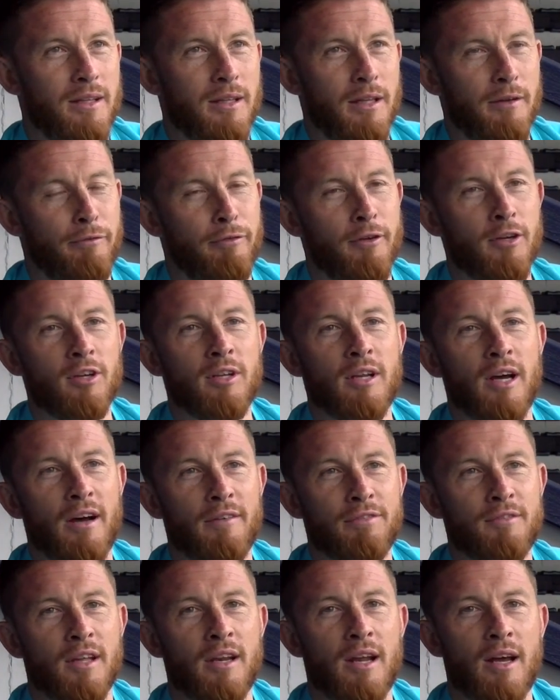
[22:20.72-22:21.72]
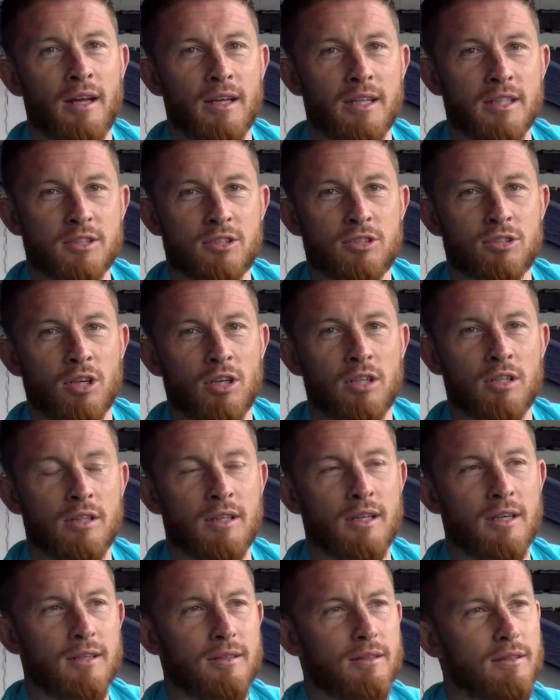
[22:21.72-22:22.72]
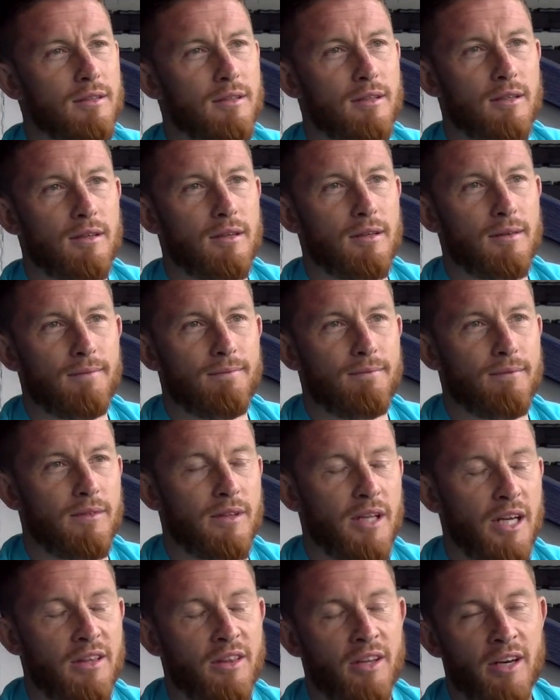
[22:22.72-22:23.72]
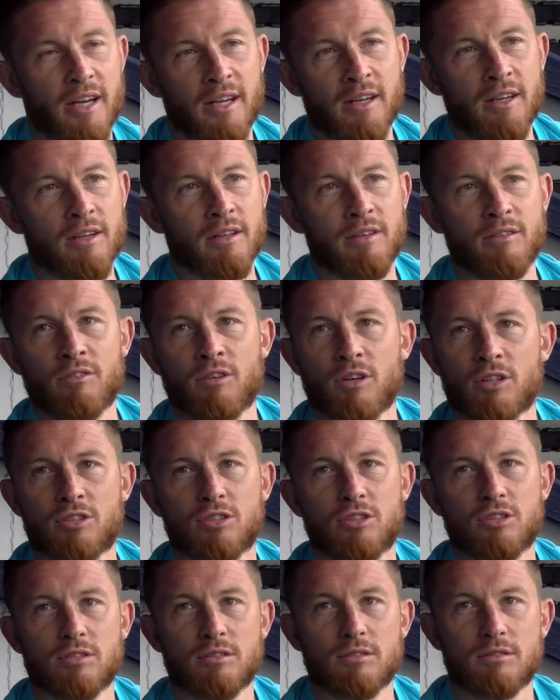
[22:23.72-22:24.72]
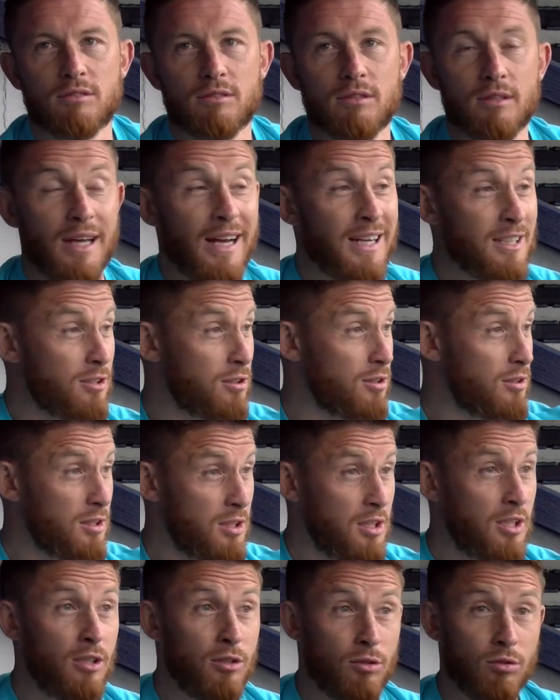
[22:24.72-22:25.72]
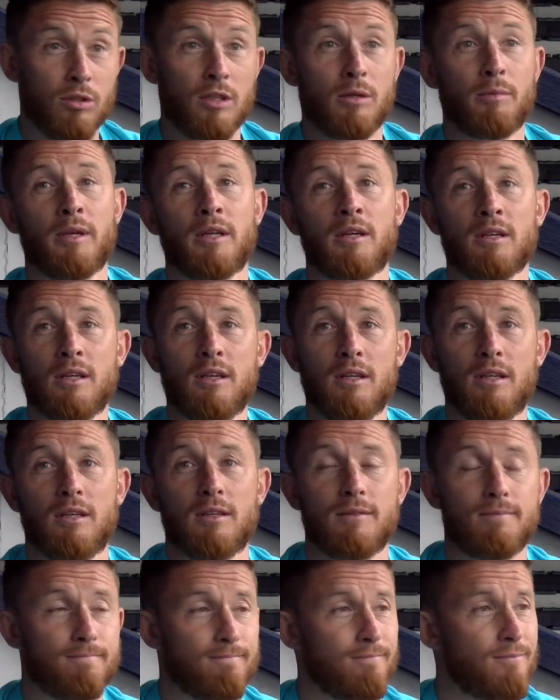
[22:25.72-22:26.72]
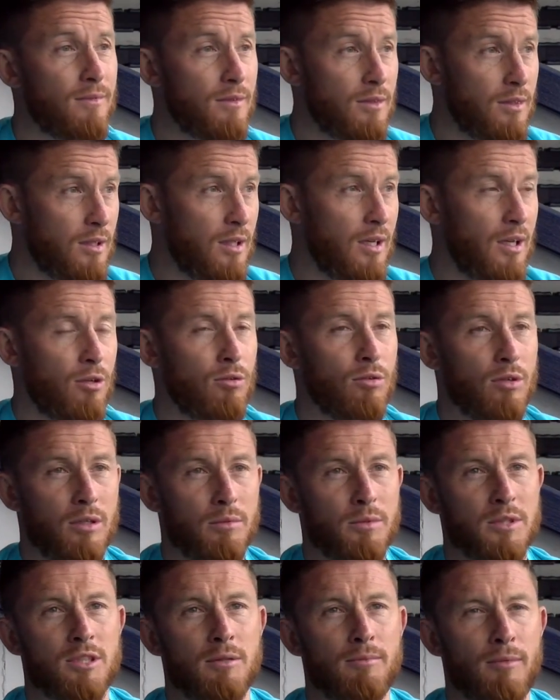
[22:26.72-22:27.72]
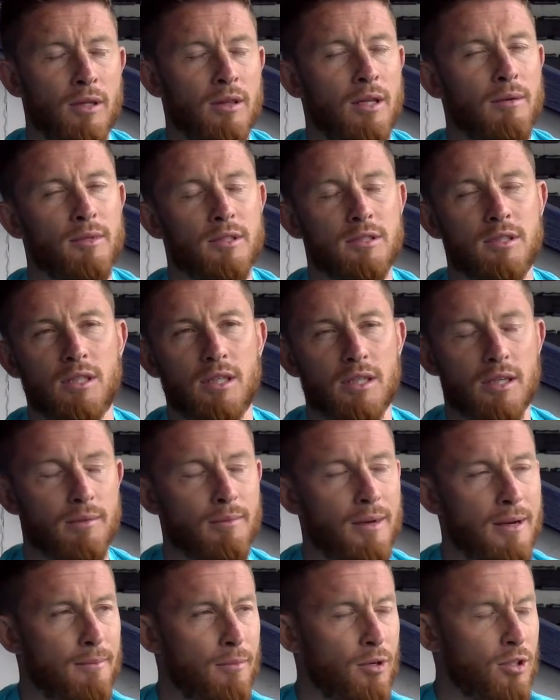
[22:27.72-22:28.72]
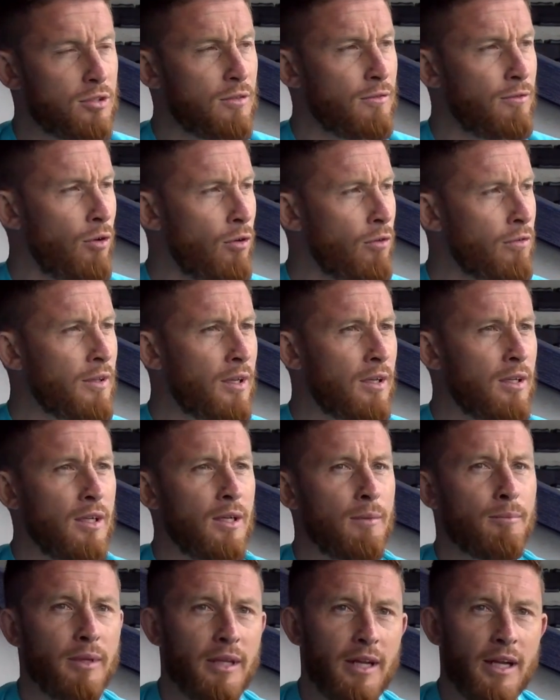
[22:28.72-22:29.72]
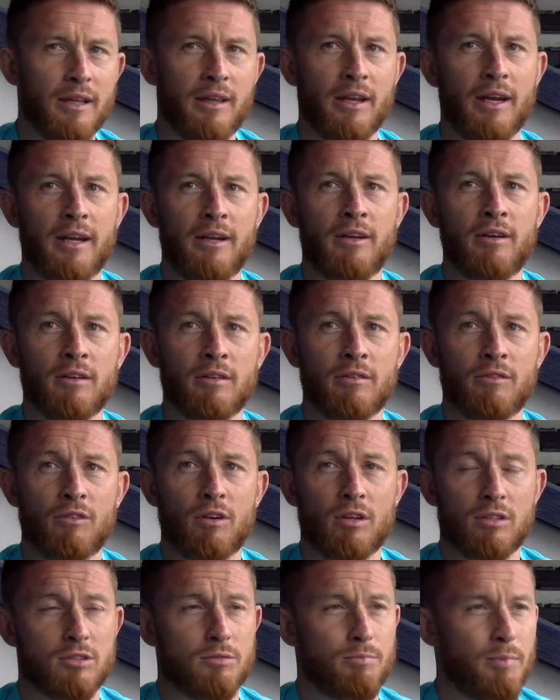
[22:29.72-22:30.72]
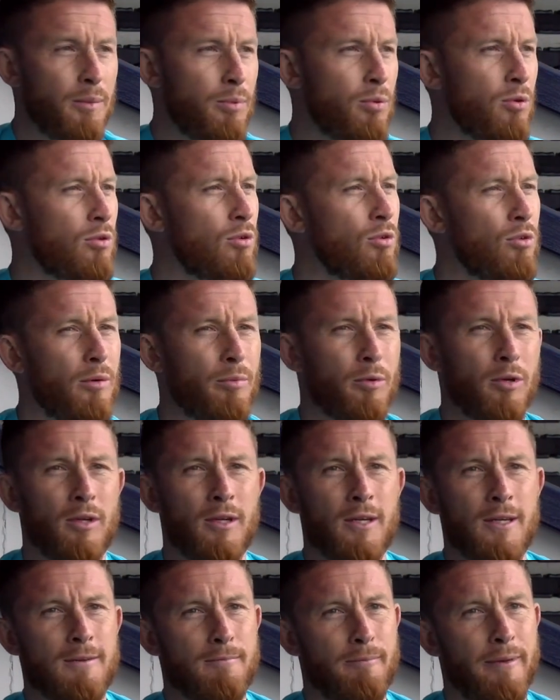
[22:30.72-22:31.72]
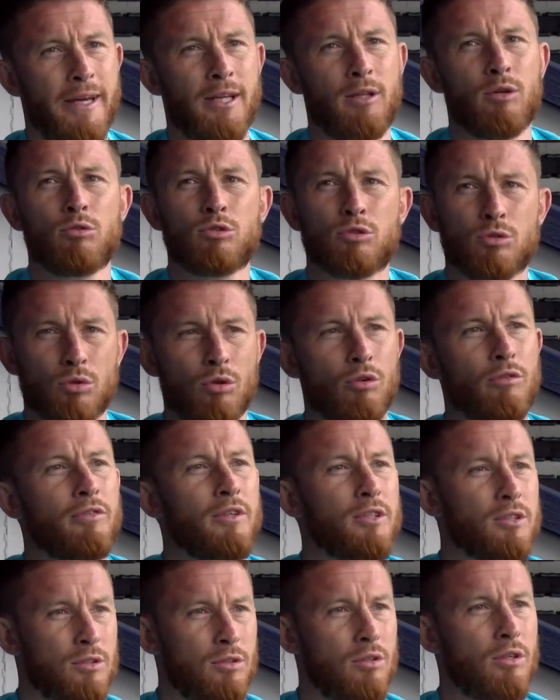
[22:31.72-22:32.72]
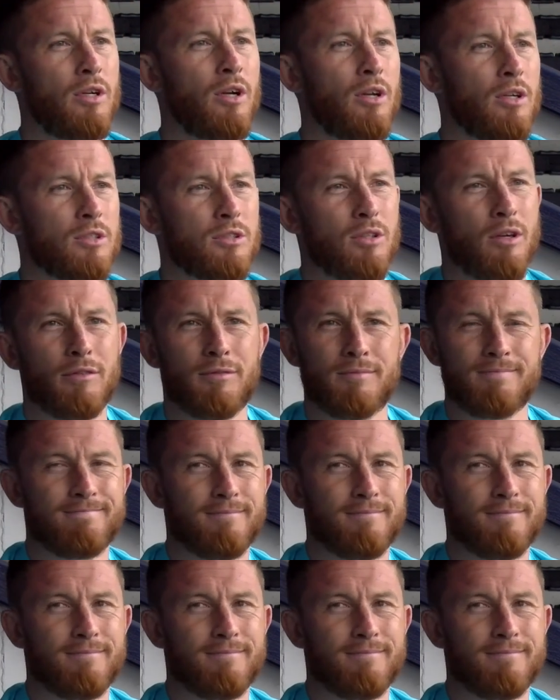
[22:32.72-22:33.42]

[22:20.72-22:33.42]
feeling after that is something that the adrenaline rush. See, going to win the league, I got it with St Mirren, I wasn't really much involved in it, but the adrenaline rush, people go about medals, trophies and all that other stuff.